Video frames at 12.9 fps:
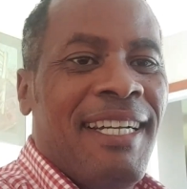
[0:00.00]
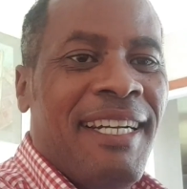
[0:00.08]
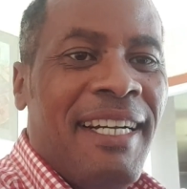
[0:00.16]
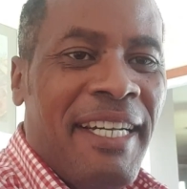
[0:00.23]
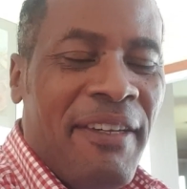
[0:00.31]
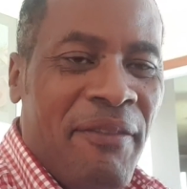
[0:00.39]

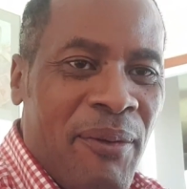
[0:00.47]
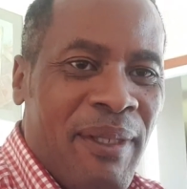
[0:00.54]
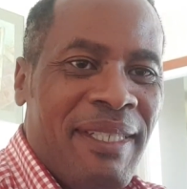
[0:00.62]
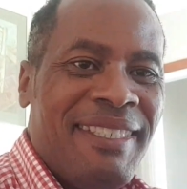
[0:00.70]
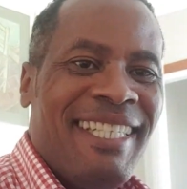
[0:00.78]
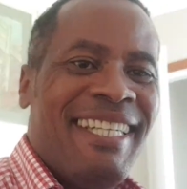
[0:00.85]
Hi
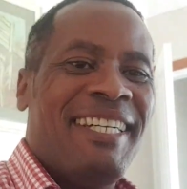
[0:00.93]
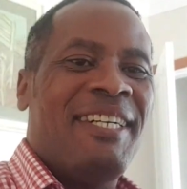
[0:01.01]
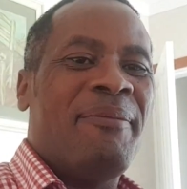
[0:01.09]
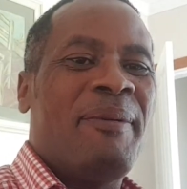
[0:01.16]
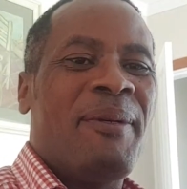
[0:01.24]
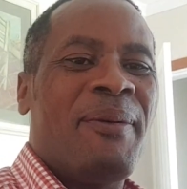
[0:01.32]
everyone,
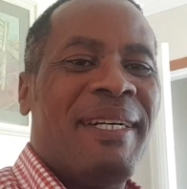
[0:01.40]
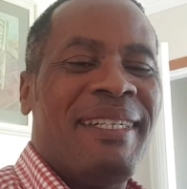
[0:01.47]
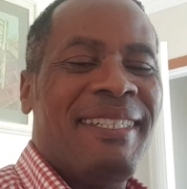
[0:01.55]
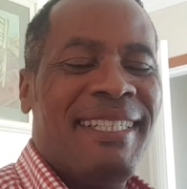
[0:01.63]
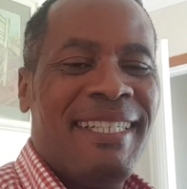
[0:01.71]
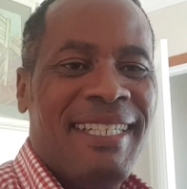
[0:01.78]
hope you're
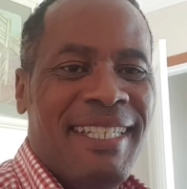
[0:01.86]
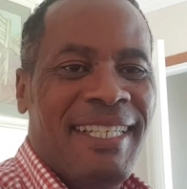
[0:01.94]
well.